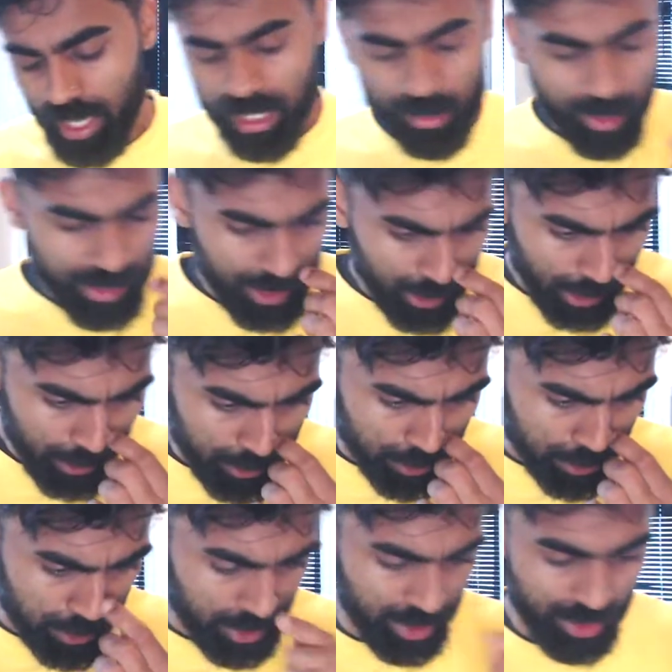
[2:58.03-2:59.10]
So once again,
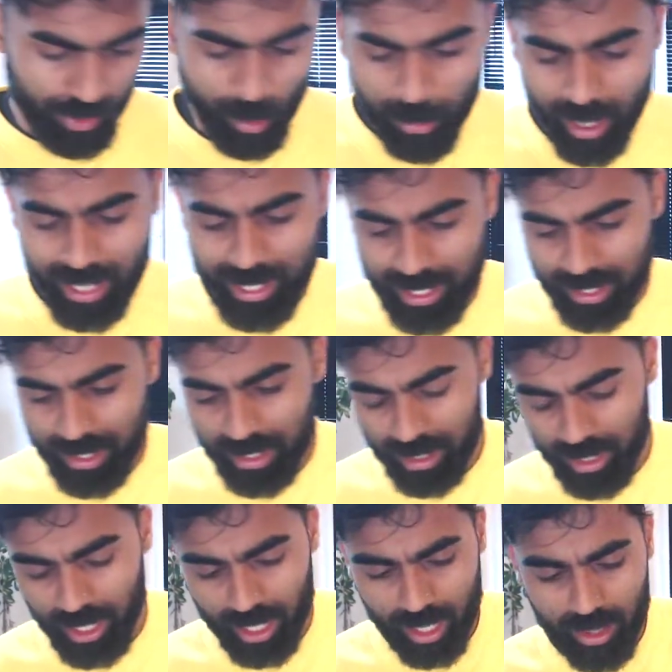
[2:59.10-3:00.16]
just
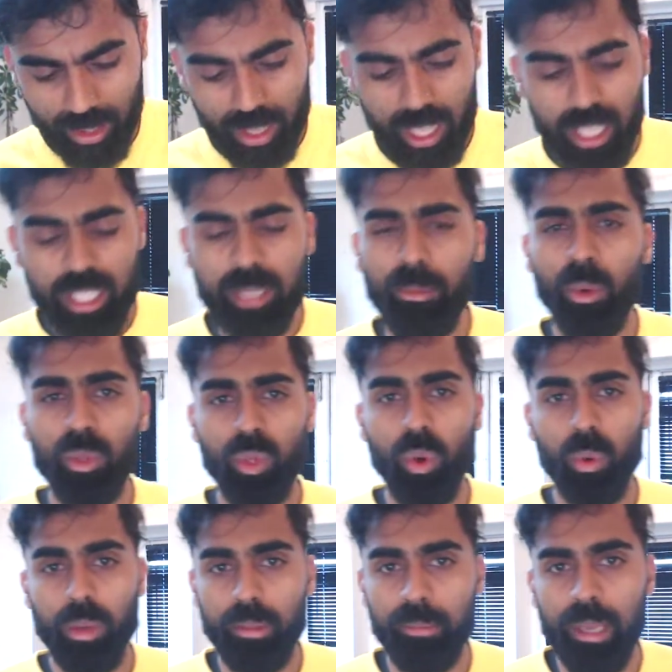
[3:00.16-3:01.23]
reminders, small
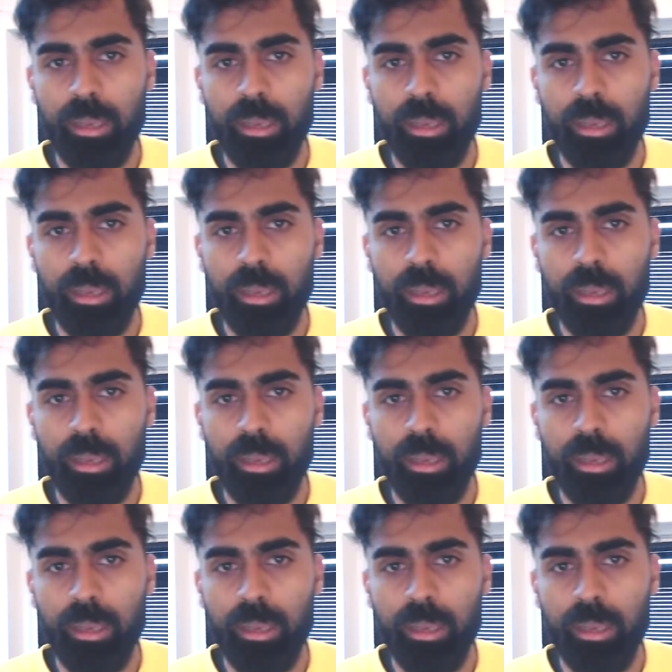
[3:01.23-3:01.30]
talk with